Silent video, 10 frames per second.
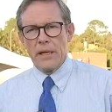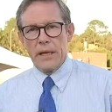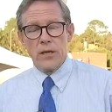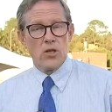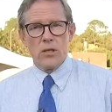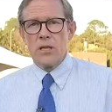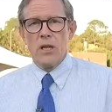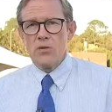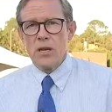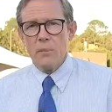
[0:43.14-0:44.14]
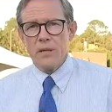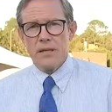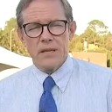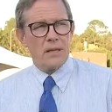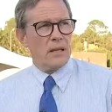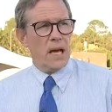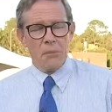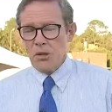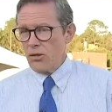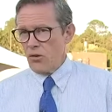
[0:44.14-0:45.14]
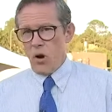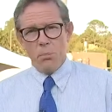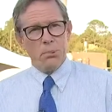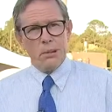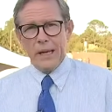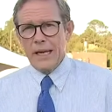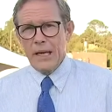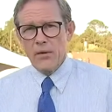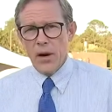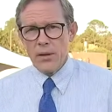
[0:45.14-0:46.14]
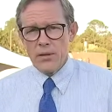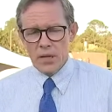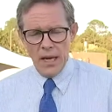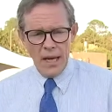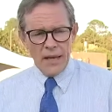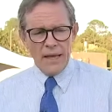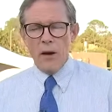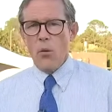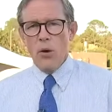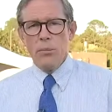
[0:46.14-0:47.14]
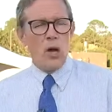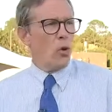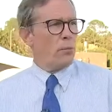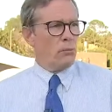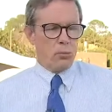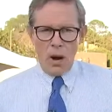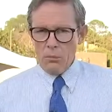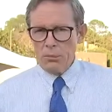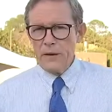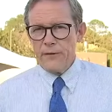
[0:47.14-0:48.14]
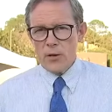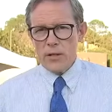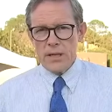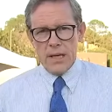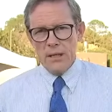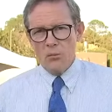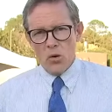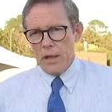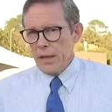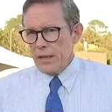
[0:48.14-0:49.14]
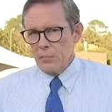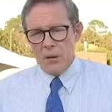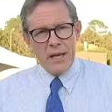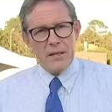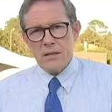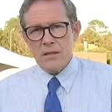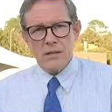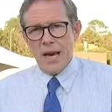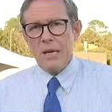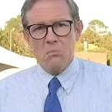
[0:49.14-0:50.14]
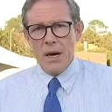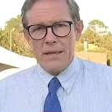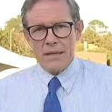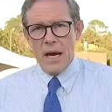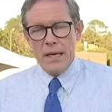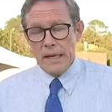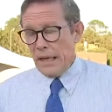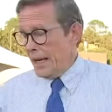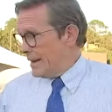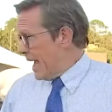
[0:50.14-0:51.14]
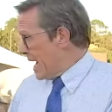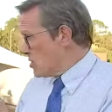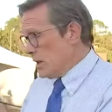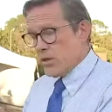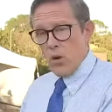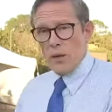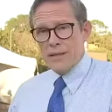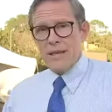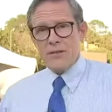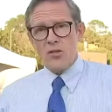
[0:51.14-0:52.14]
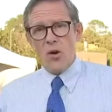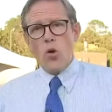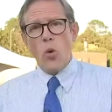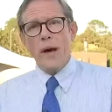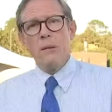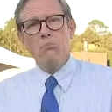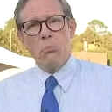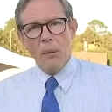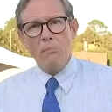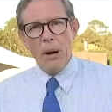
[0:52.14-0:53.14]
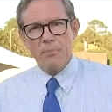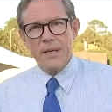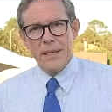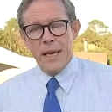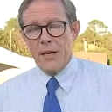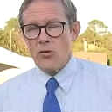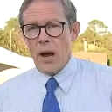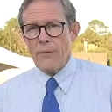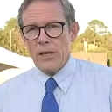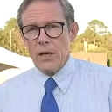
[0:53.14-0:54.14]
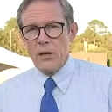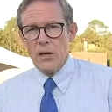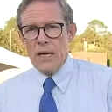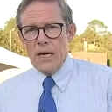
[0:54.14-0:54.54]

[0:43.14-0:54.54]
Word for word: Clinic, just closed up at six o'clock, but there are plenty of others that will be open probably first thing in the morning. It depends site by site. They actually told us they saw quite a bump up today in traffic, though,